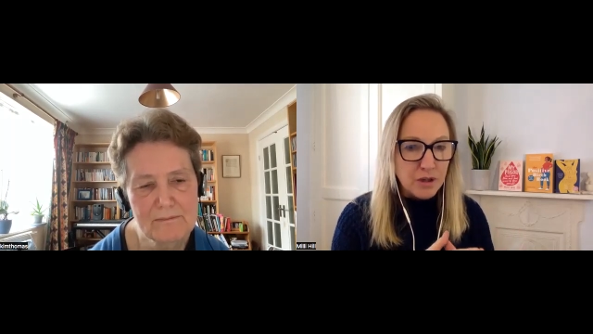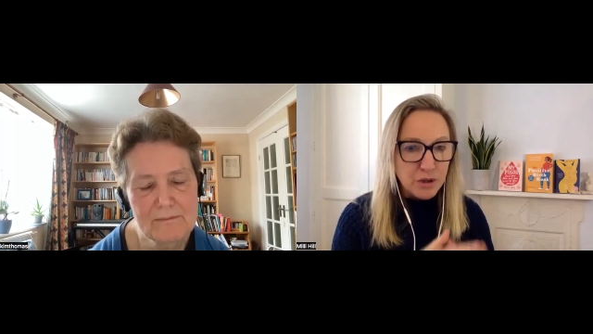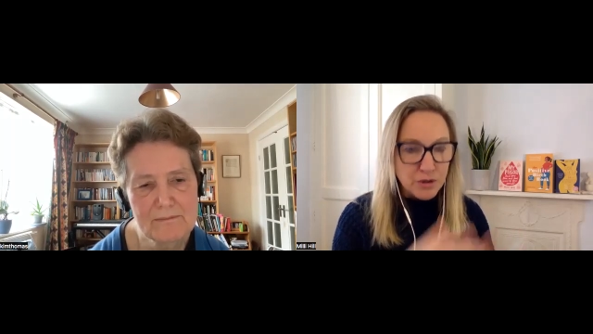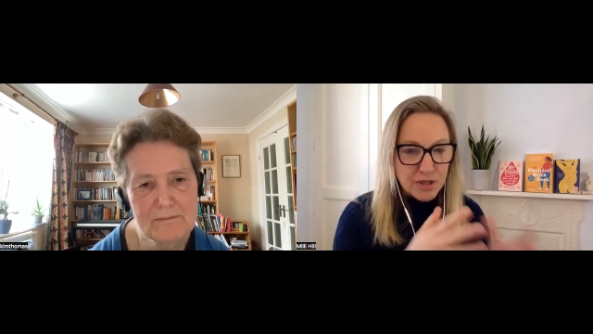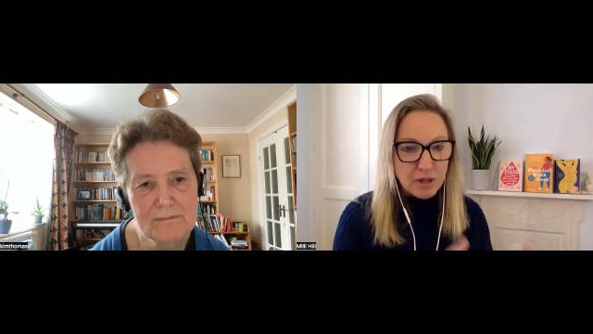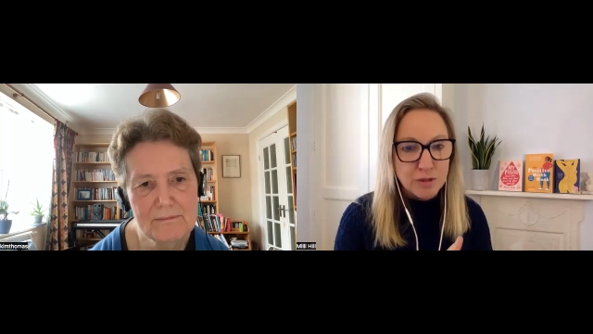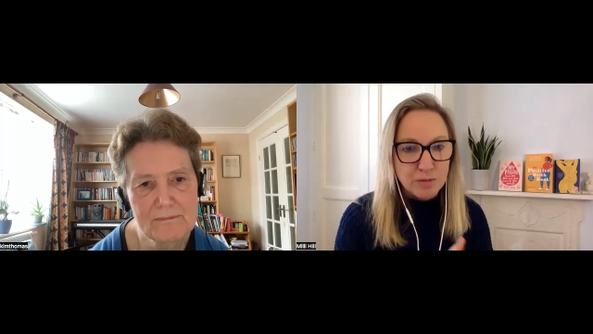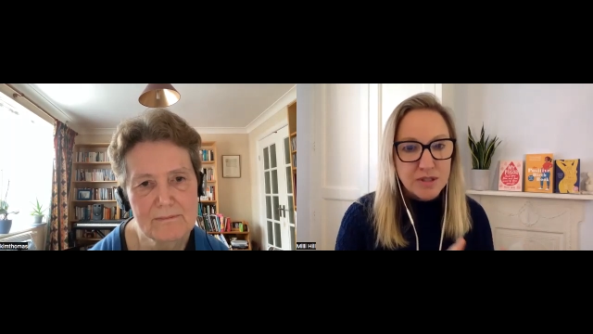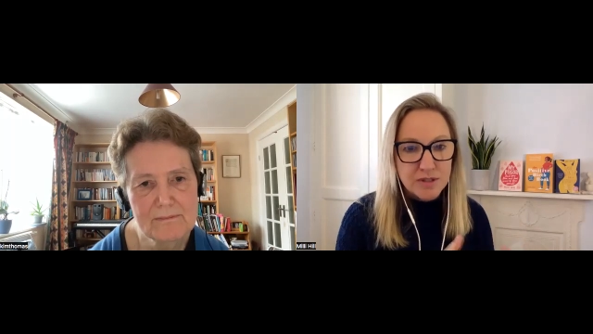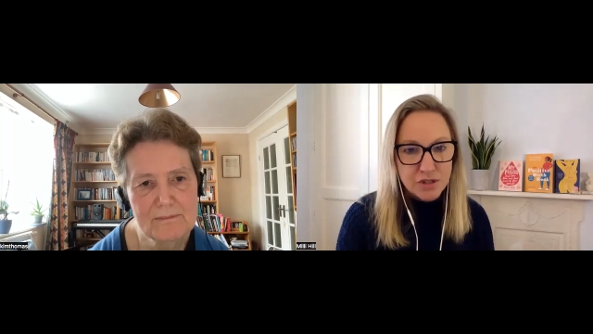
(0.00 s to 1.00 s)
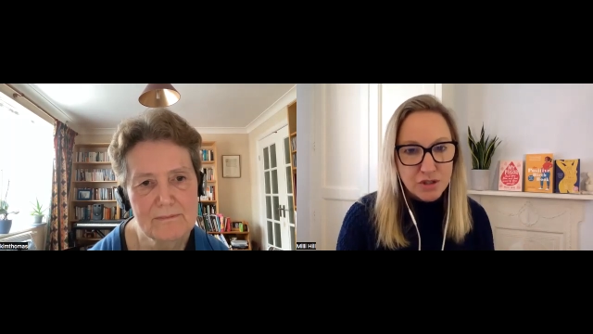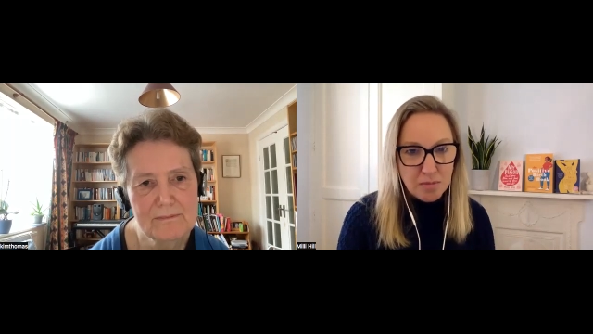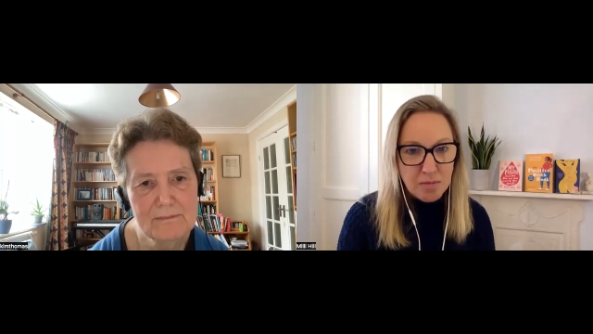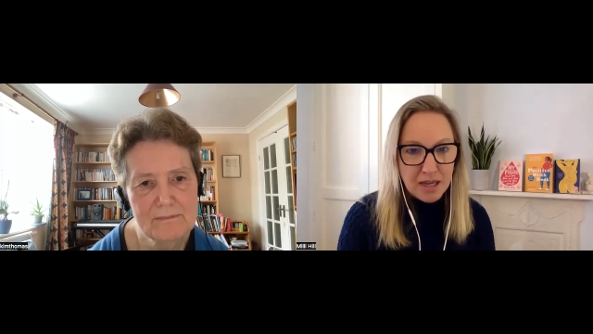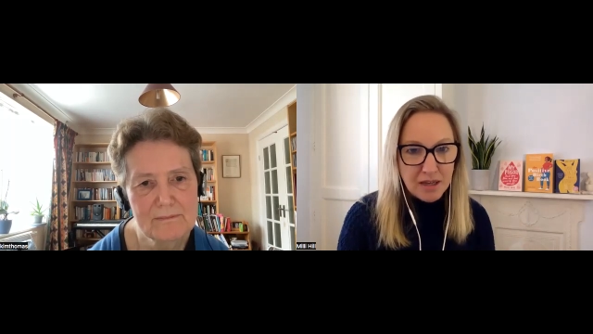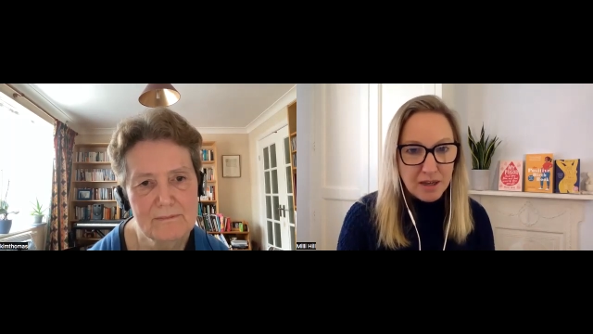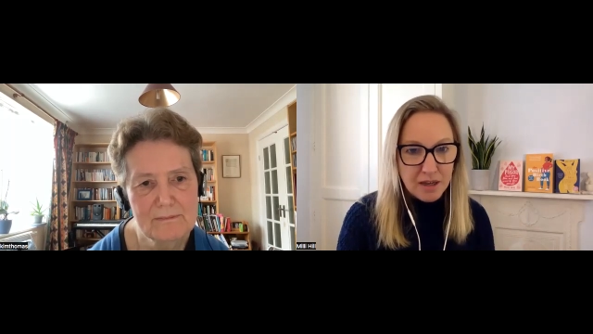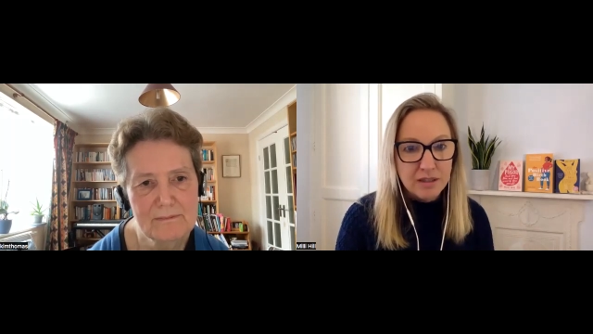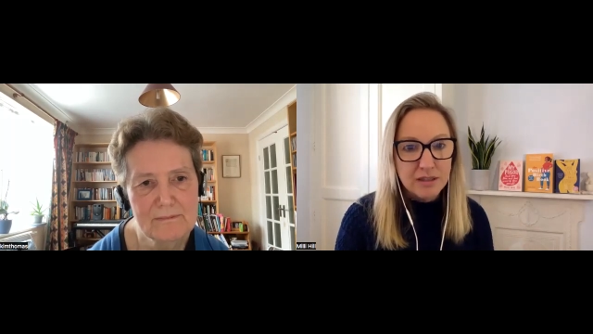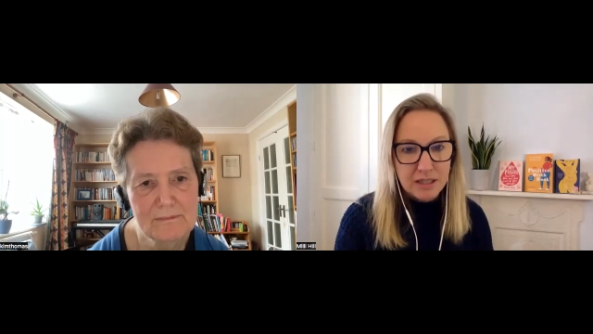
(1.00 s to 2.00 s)
Speaker 1: who's the ultimate decision
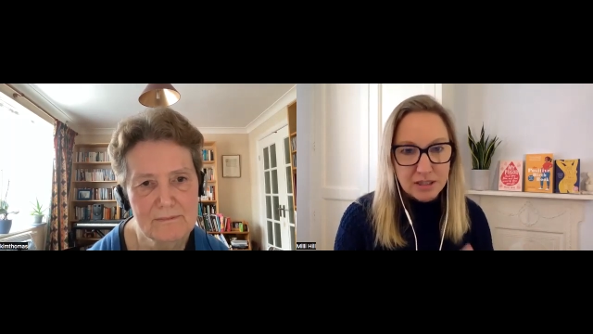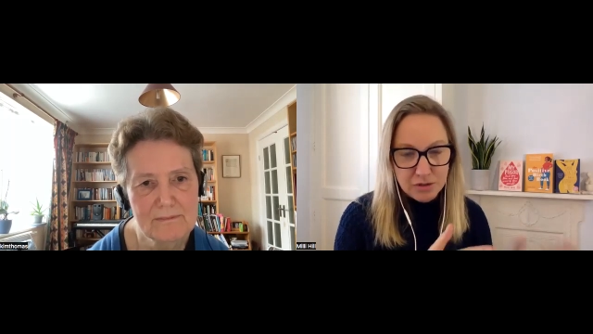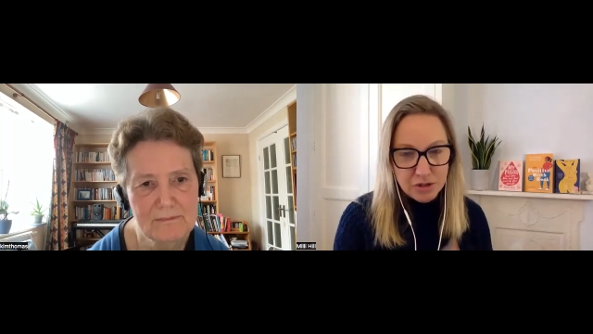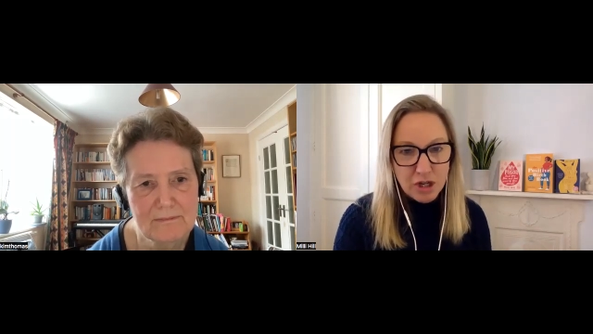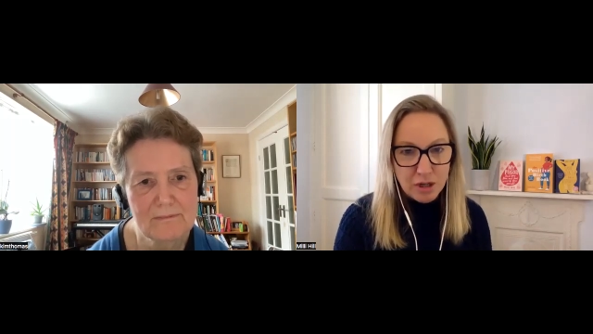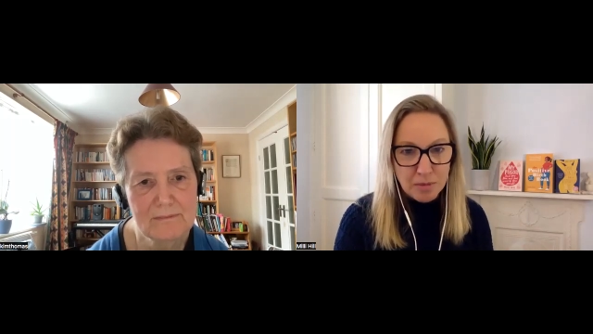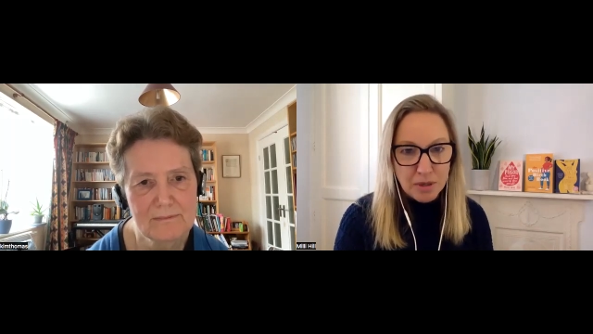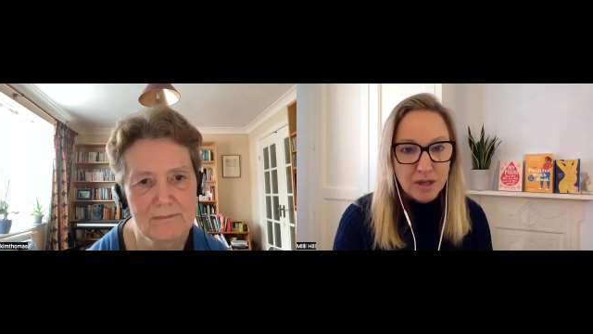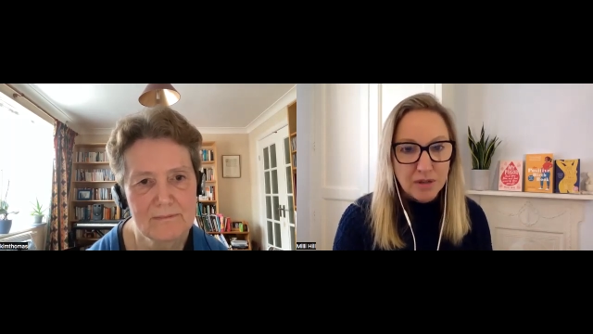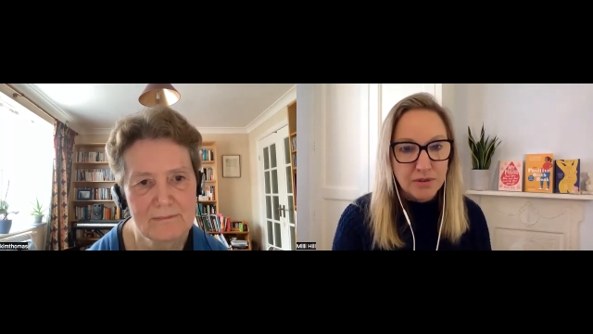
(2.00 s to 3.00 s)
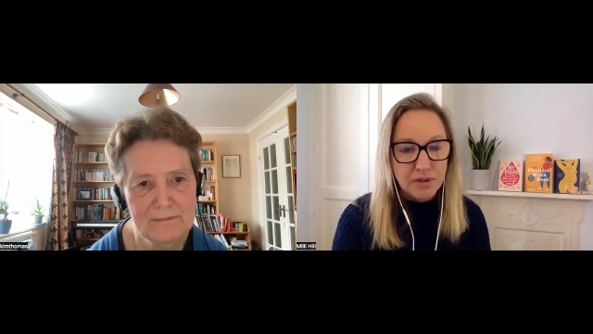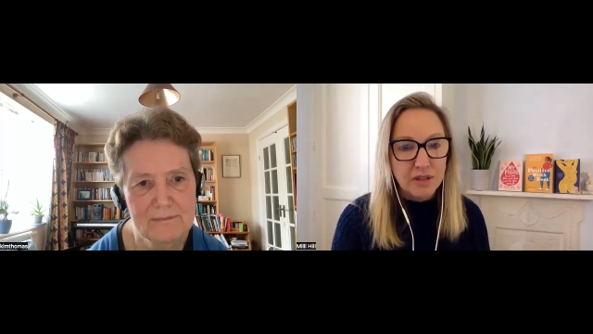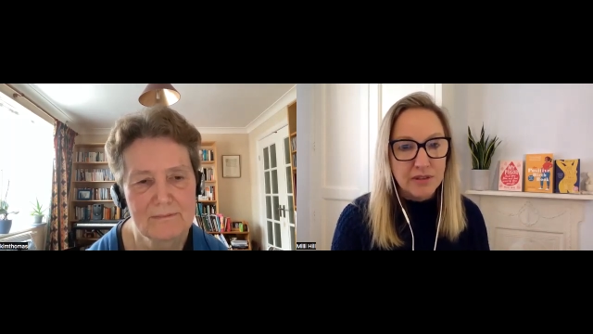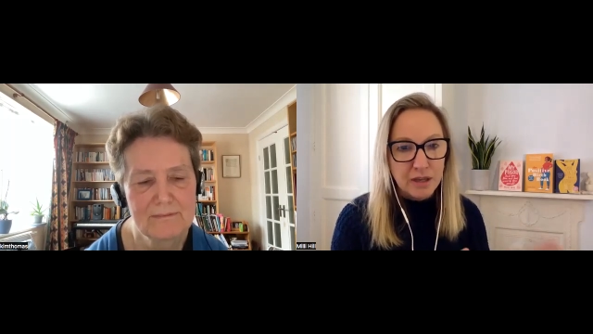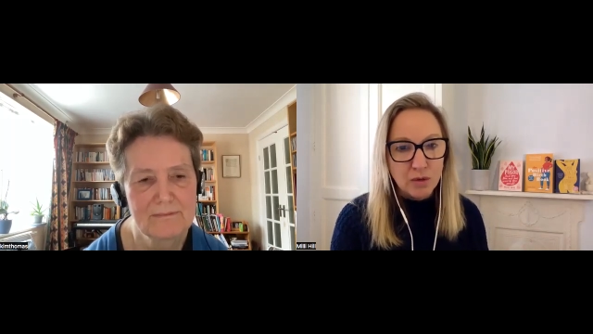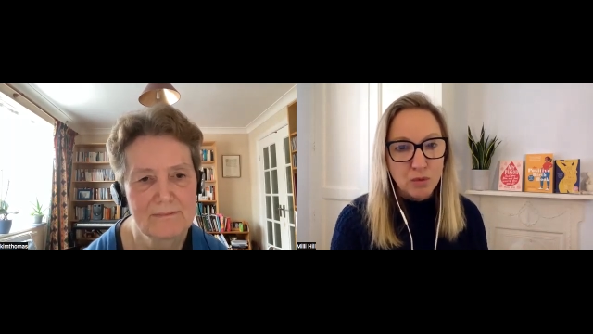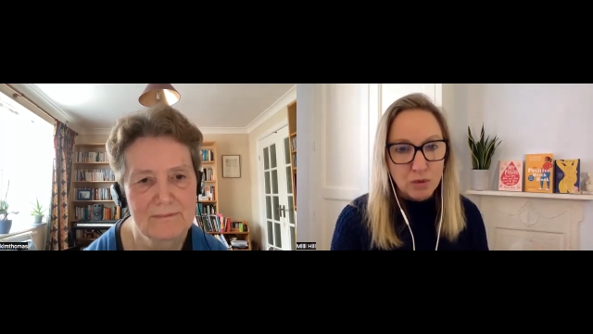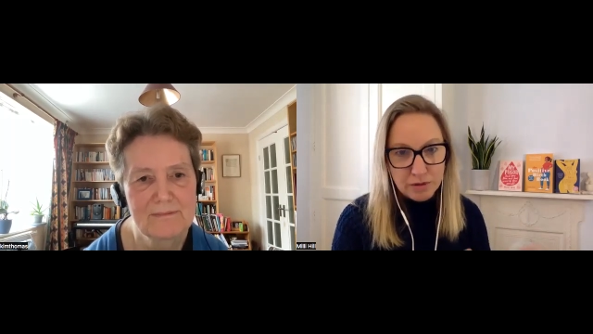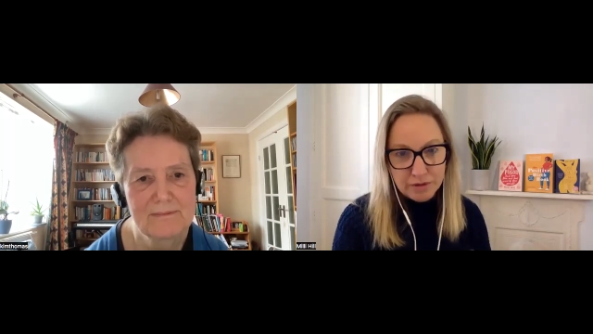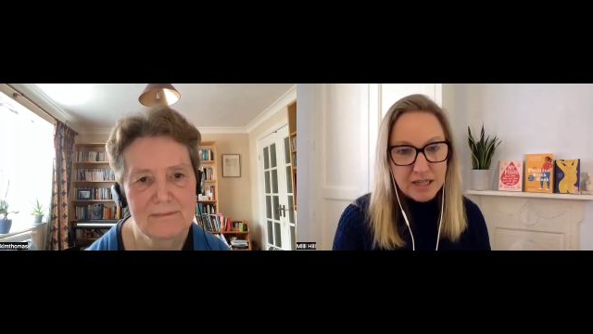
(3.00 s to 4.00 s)
maker in childbirth, and they
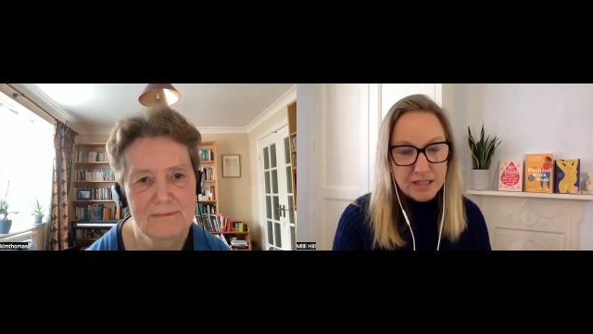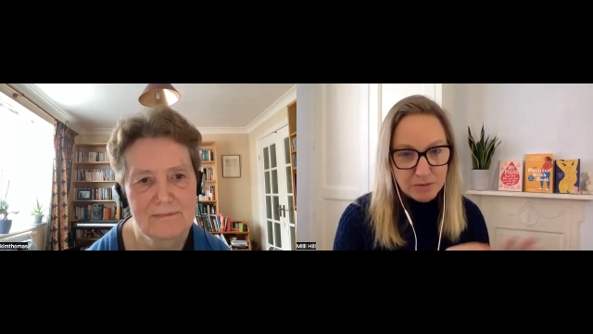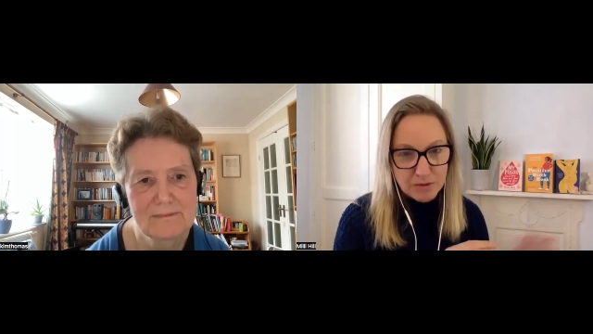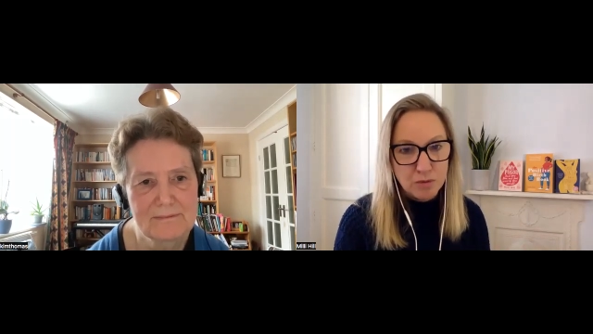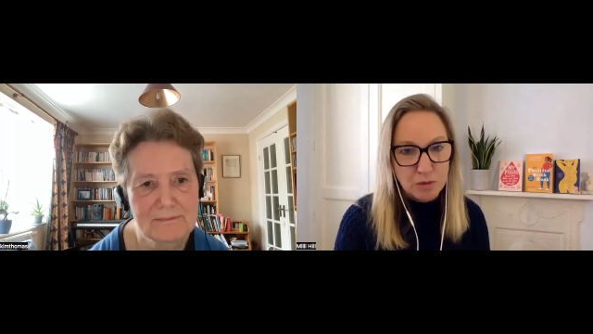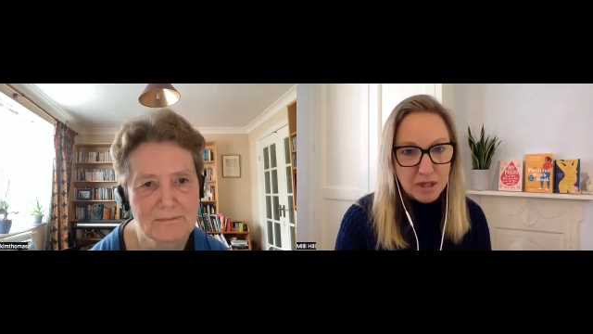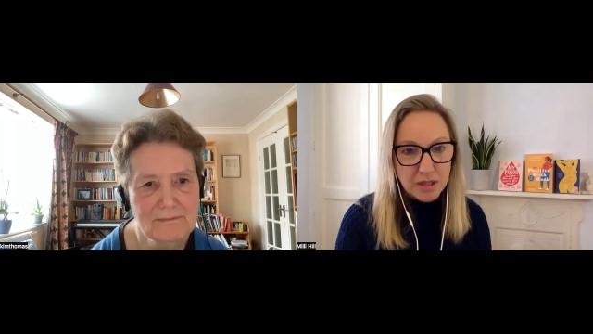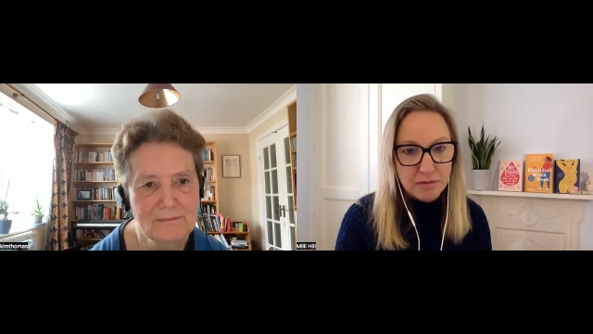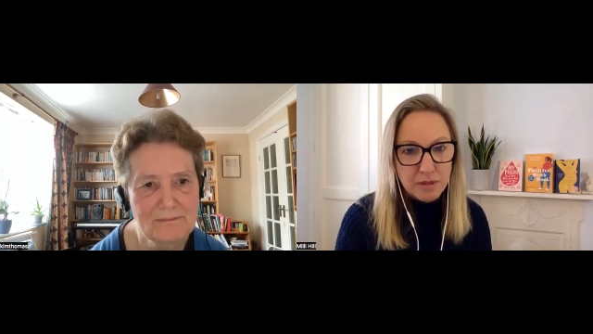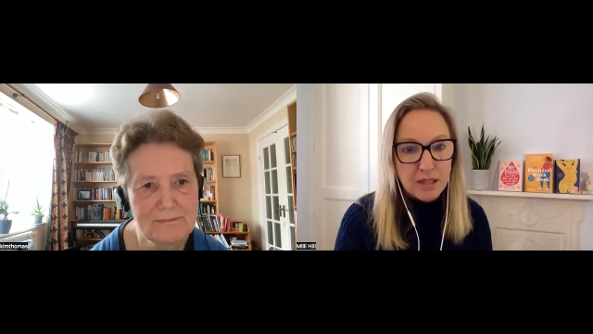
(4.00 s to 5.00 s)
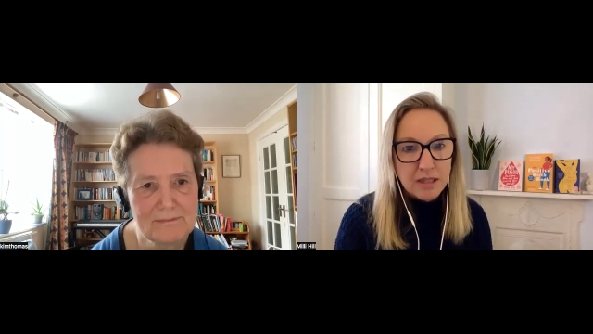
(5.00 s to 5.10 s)
all agreed it was the woman.